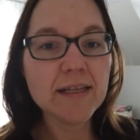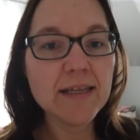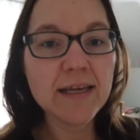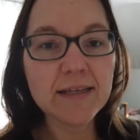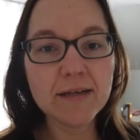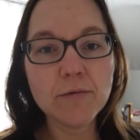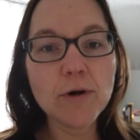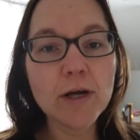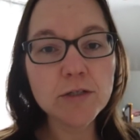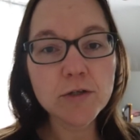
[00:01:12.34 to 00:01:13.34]
then
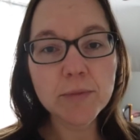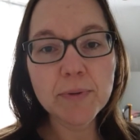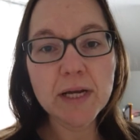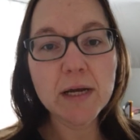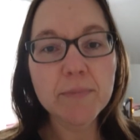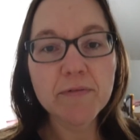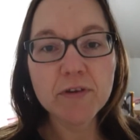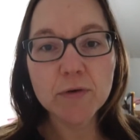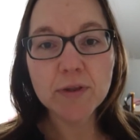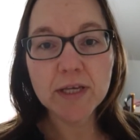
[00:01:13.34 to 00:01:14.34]
we're also going to pick up a
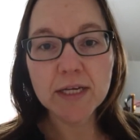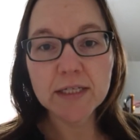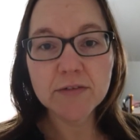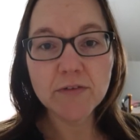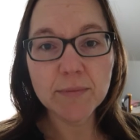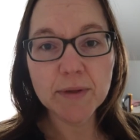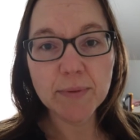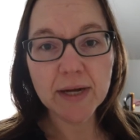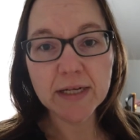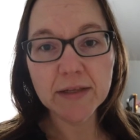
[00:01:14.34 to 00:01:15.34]
few things from the
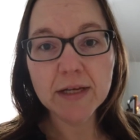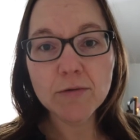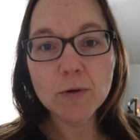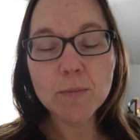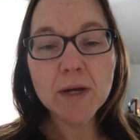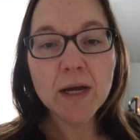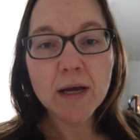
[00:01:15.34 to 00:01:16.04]
Buy Nothing group.